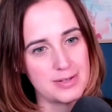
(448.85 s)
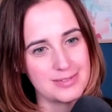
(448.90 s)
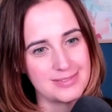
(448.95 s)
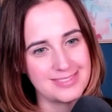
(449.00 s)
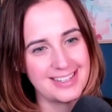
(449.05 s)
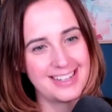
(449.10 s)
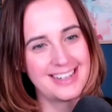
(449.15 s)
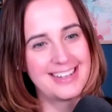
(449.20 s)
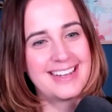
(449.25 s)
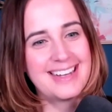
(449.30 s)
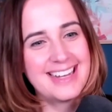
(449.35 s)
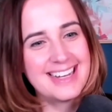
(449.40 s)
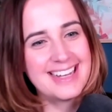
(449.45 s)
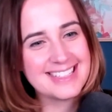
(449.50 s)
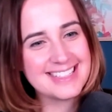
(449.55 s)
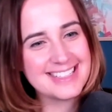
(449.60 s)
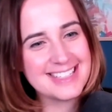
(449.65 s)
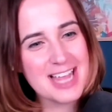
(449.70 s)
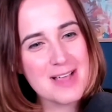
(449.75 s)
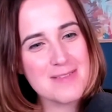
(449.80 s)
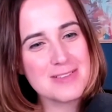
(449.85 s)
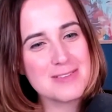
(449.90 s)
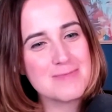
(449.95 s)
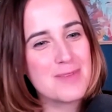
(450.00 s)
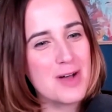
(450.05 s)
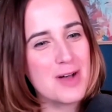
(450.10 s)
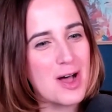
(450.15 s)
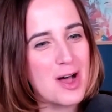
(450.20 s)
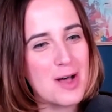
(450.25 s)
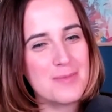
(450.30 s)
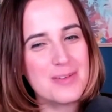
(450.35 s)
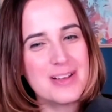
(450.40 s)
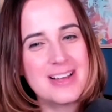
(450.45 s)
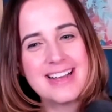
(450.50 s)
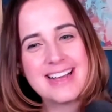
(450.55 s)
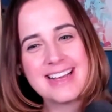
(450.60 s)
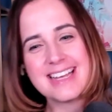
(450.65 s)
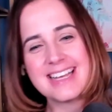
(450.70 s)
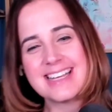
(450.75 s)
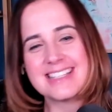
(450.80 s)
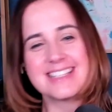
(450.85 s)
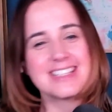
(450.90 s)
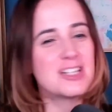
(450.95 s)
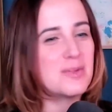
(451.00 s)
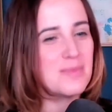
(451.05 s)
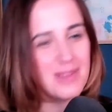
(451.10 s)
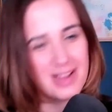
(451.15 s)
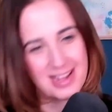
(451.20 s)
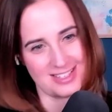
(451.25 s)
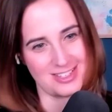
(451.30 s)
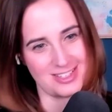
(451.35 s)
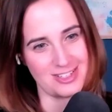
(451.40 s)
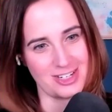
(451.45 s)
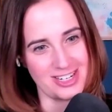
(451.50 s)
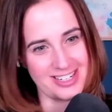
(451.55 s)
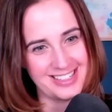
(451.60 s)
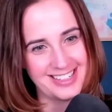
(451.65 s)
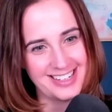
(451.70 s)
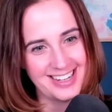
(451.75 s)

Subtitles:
His name's Bob. He's a little monster.